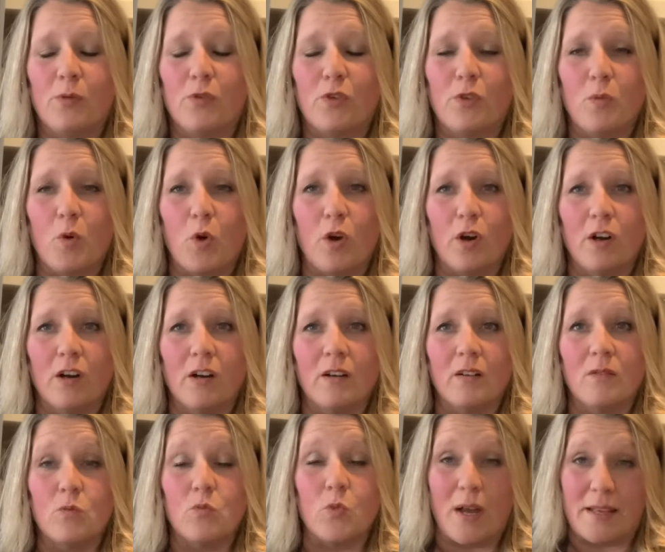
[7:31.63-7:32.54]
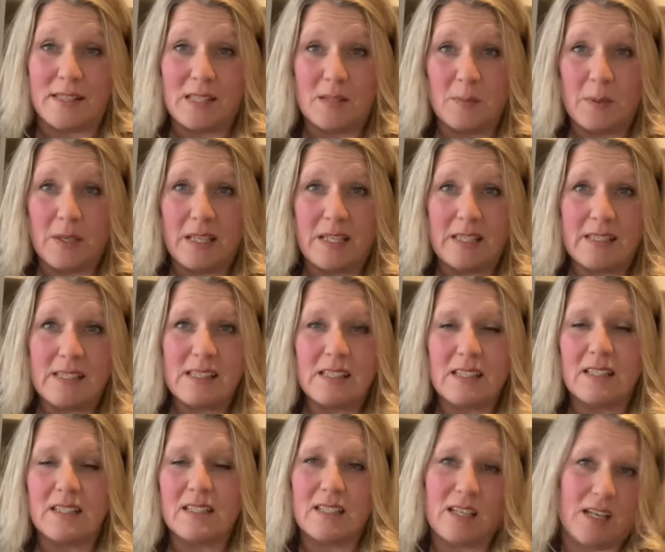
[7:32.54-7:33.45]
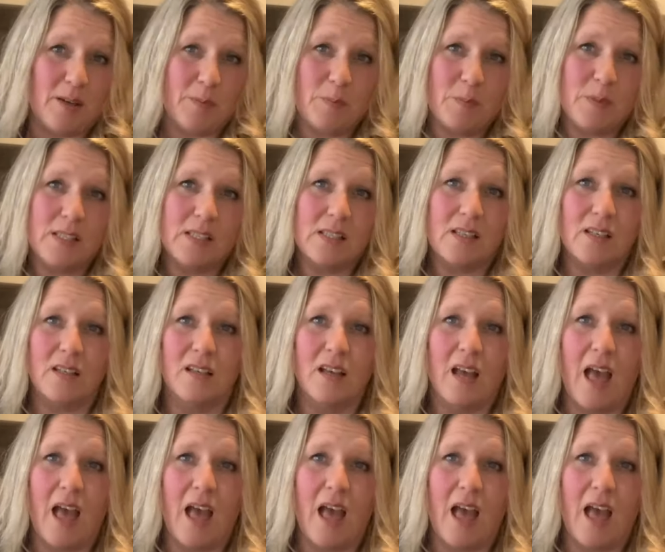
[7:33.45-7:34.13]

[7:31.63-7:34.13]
for more recipes, tips,